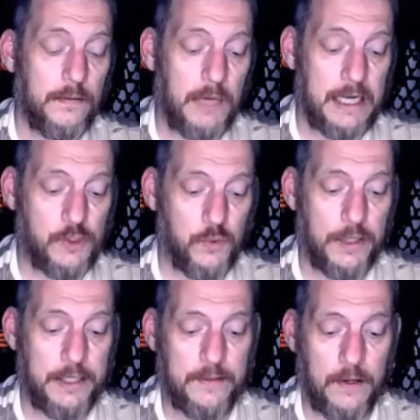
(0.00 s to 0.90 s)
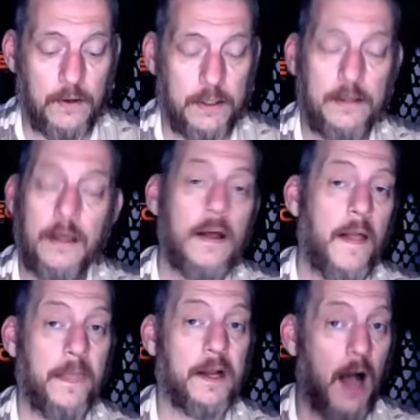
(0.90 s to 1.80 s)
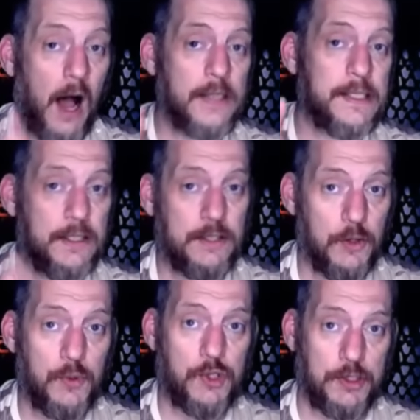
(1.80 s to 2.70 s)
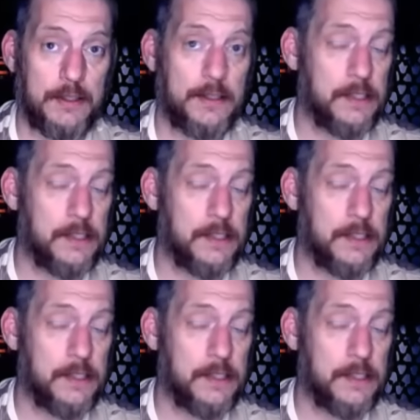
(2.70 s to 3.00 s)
by 2030. The Constitution